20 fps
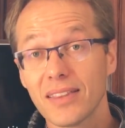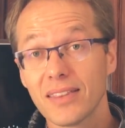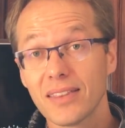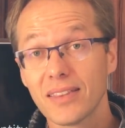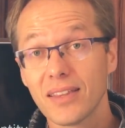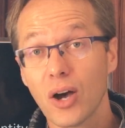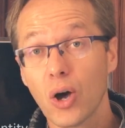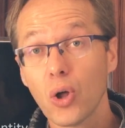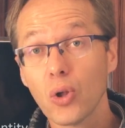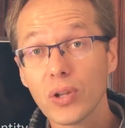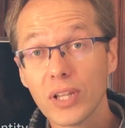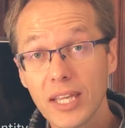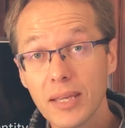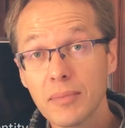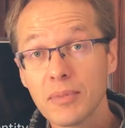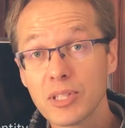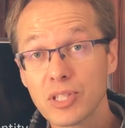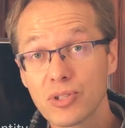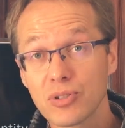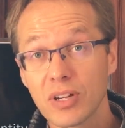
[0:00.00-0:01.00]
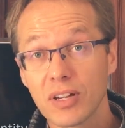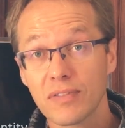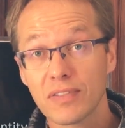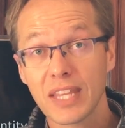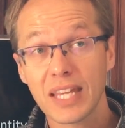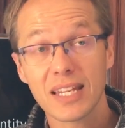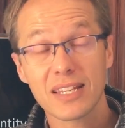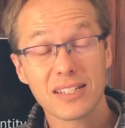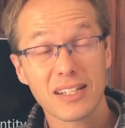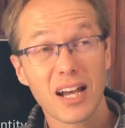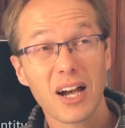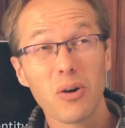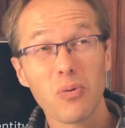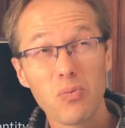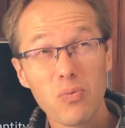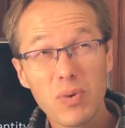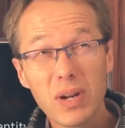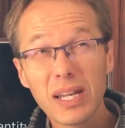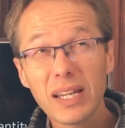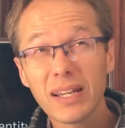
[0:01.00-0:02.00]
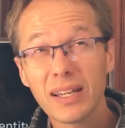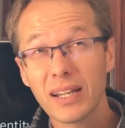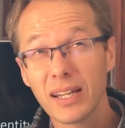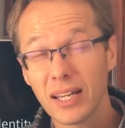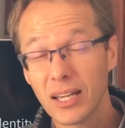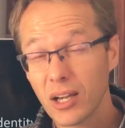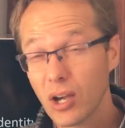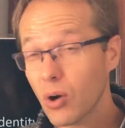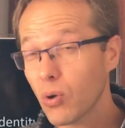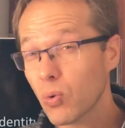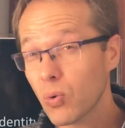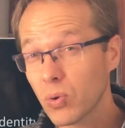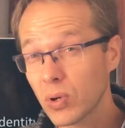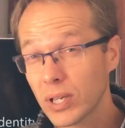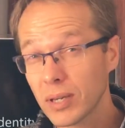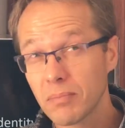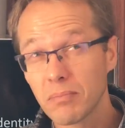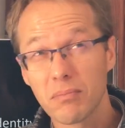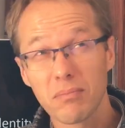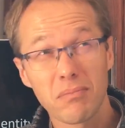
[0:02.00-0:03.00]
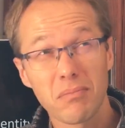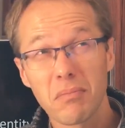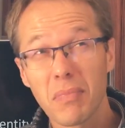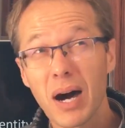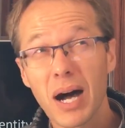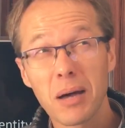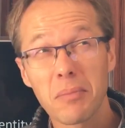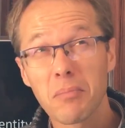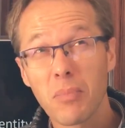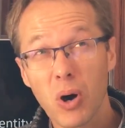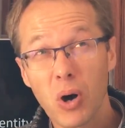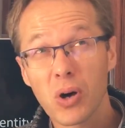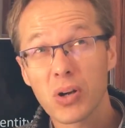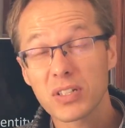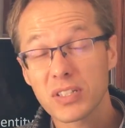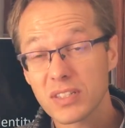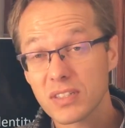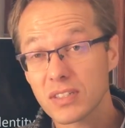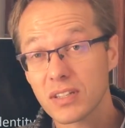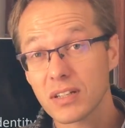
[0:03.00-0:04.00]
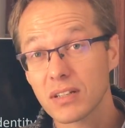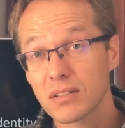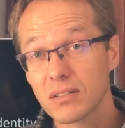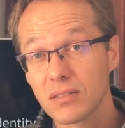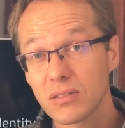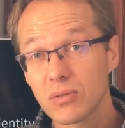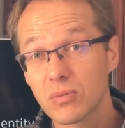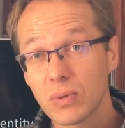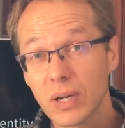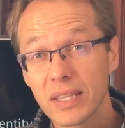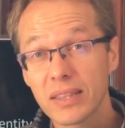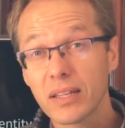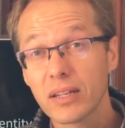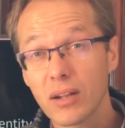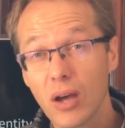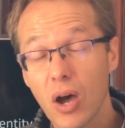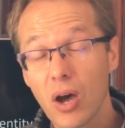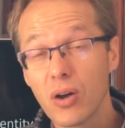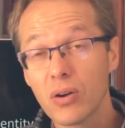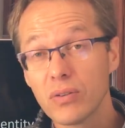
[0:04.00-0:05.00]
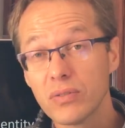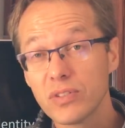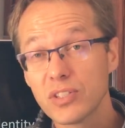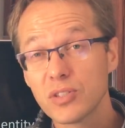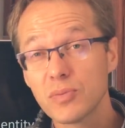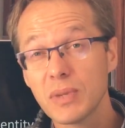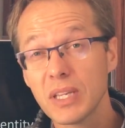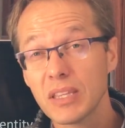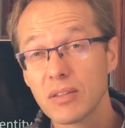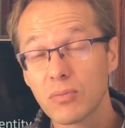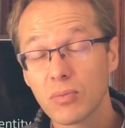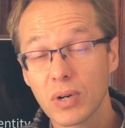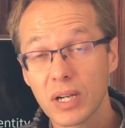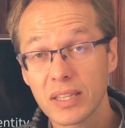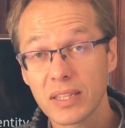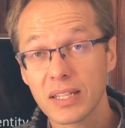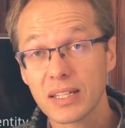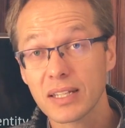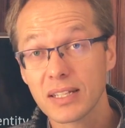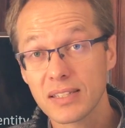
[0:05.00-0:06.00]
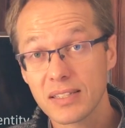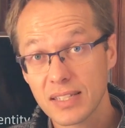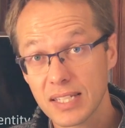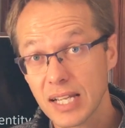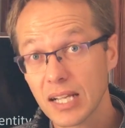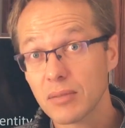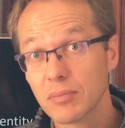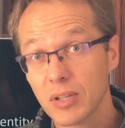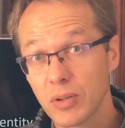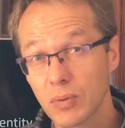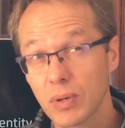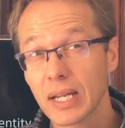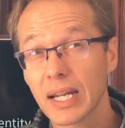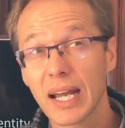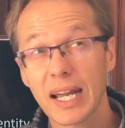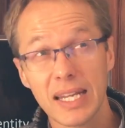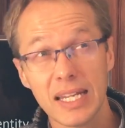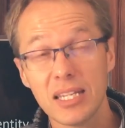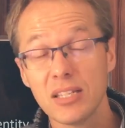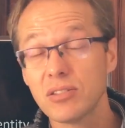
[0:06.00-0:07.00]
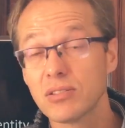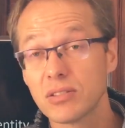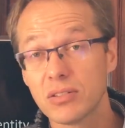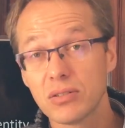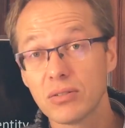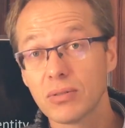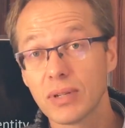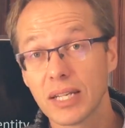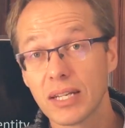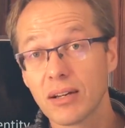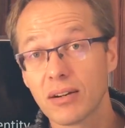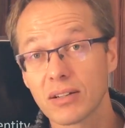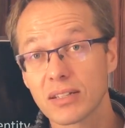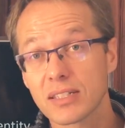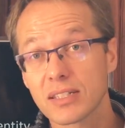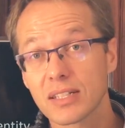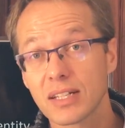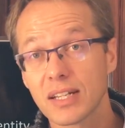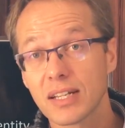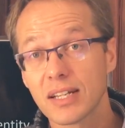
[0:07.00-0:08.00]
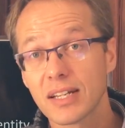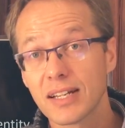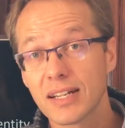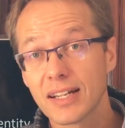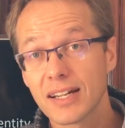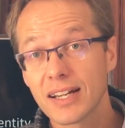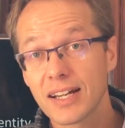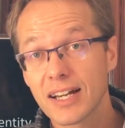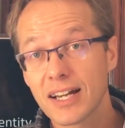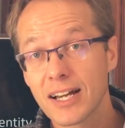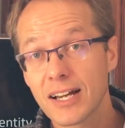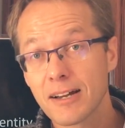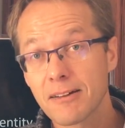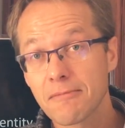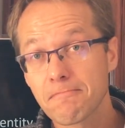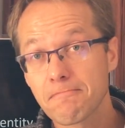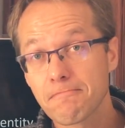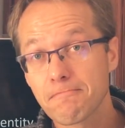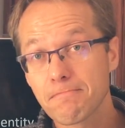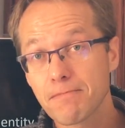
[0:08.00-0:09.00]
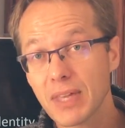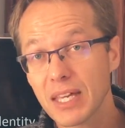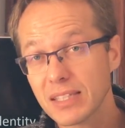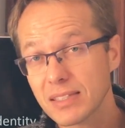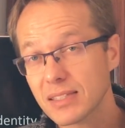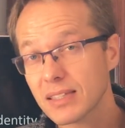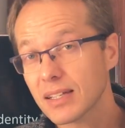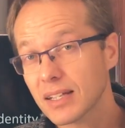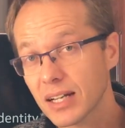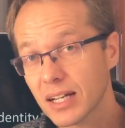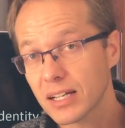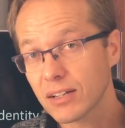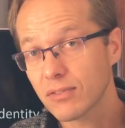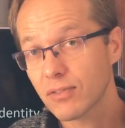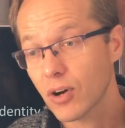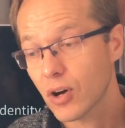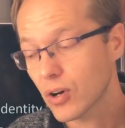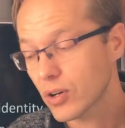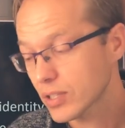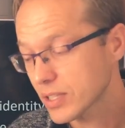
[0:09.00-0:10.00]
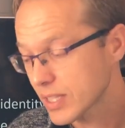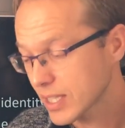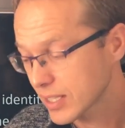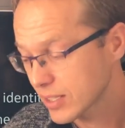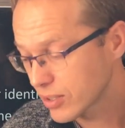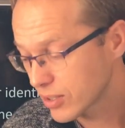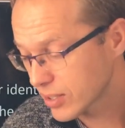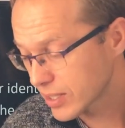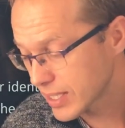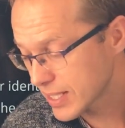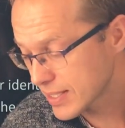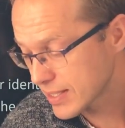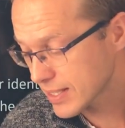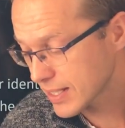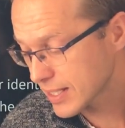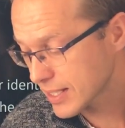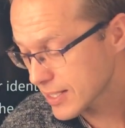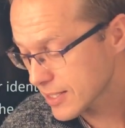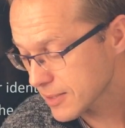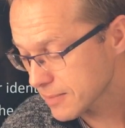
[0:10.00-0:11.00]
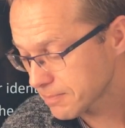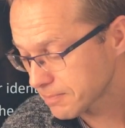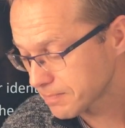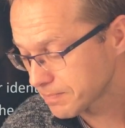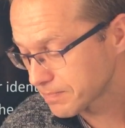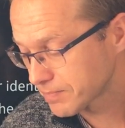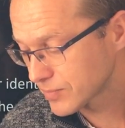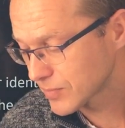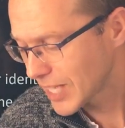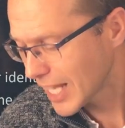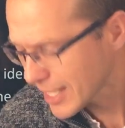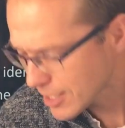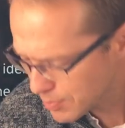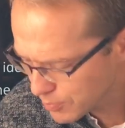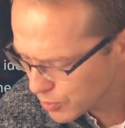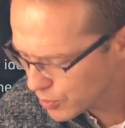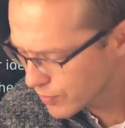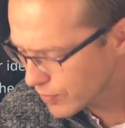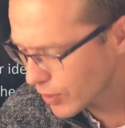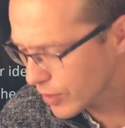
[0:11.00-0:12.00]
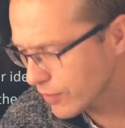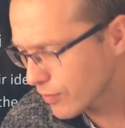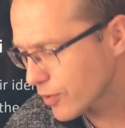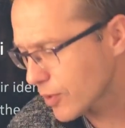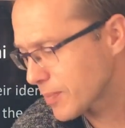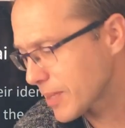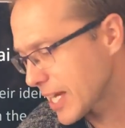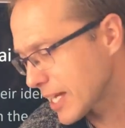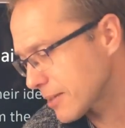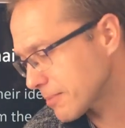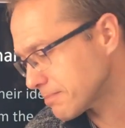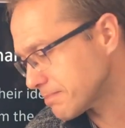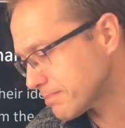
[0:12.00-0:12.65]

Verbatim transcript: The whole imagery of that is I willingly call him my master, the one that owns me, the one that can tell me what I need to do and not. Um, that's the kind of heart that God desires. Let's move on from that.